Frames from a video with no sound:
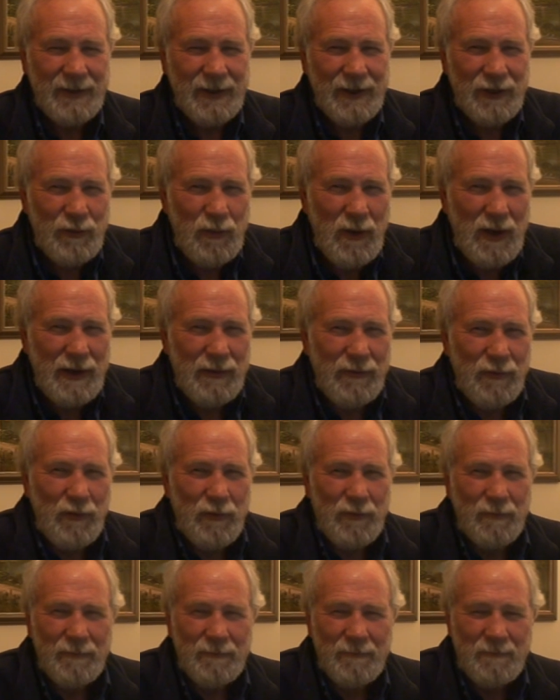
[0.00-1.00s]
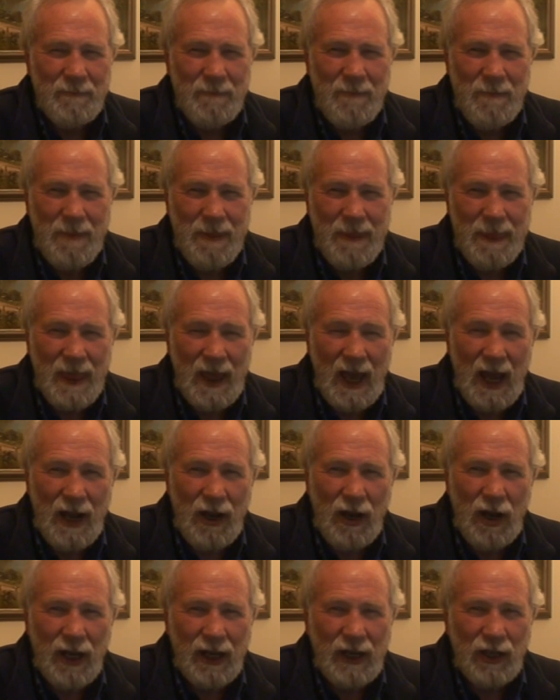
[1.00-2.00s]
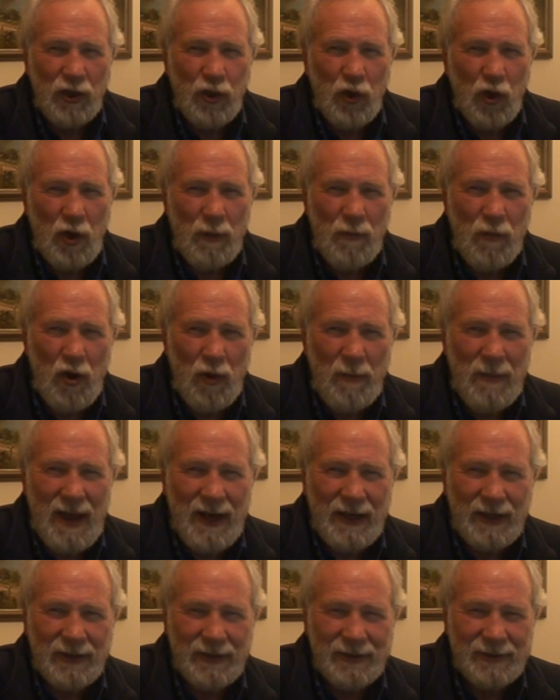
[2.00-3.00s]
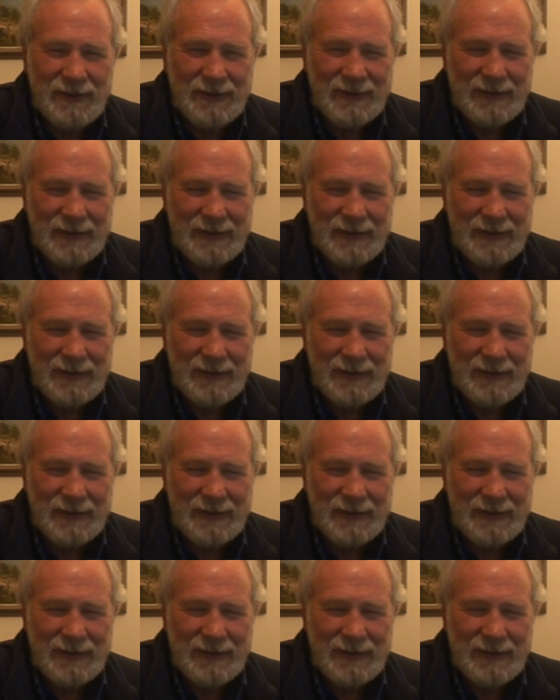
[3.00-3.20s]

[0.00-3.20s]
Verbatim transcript: It's wonderful. I, I can talk more about it.